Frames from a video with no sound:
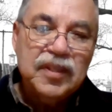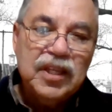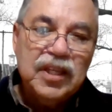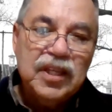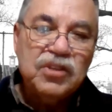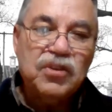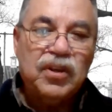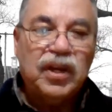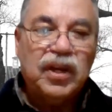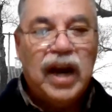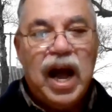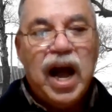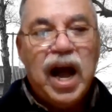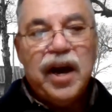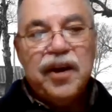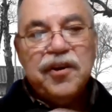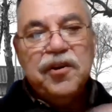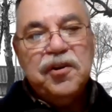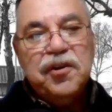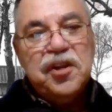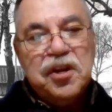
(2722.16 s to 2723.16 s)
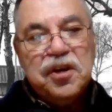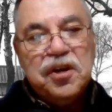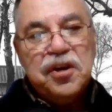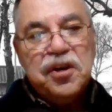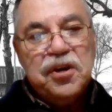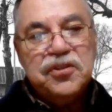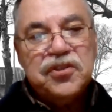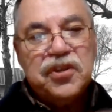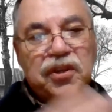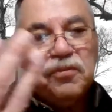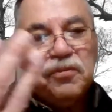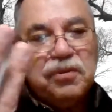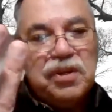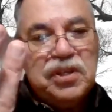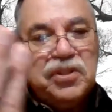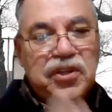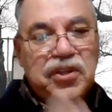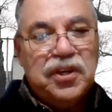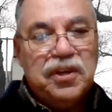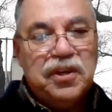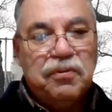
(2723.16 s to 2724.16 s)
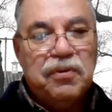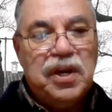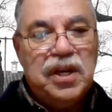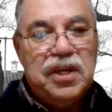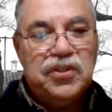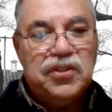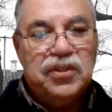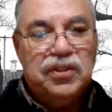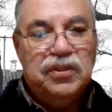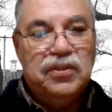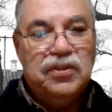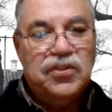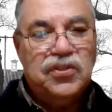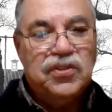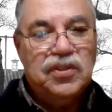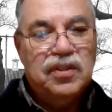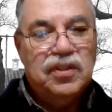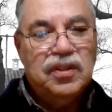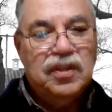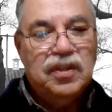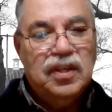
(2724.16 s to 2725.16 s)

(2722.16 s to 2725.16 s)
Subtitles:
So I got 100 years and 3 generations